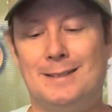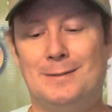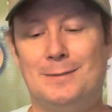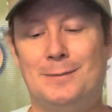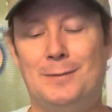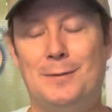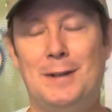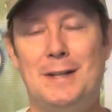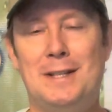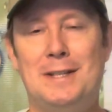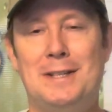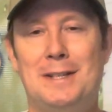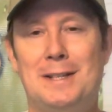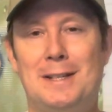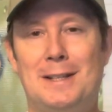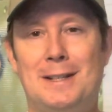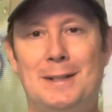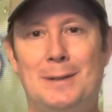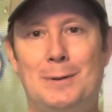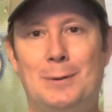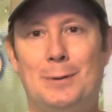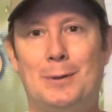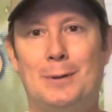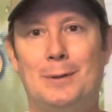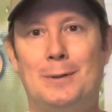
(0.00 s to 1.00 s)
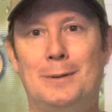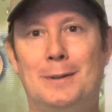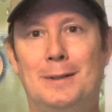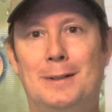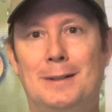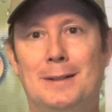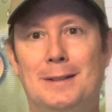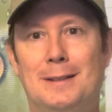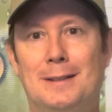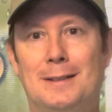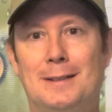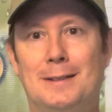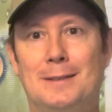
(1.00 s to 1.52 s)
fishing, or
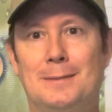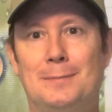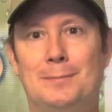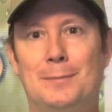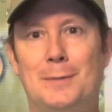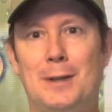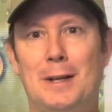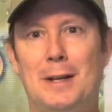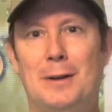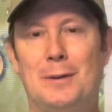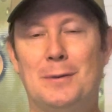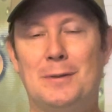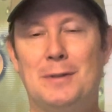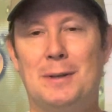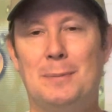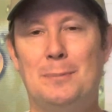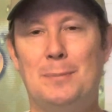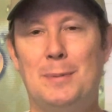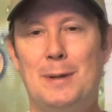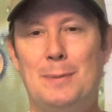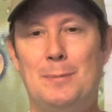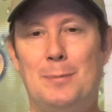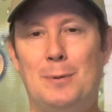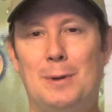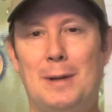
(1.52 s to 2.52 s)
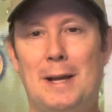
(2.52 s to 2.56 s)
some people